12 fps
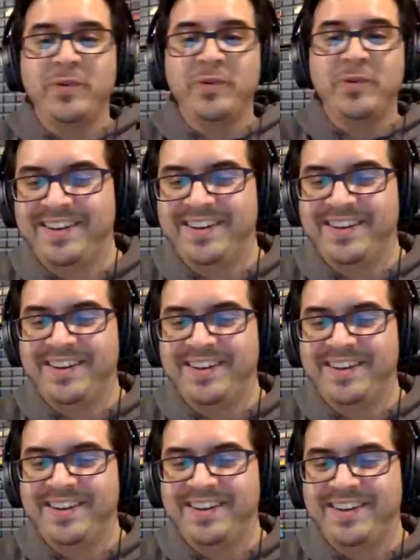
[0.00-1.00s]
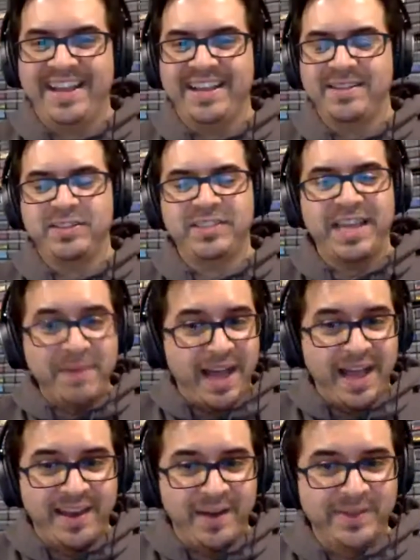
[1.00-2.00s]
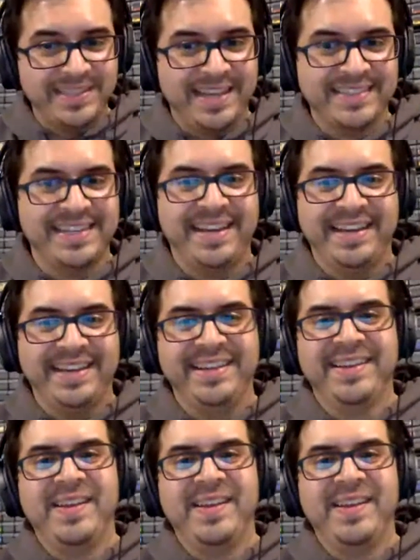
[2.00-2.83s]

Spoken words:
So I'm like still here, like same guy that I was last night.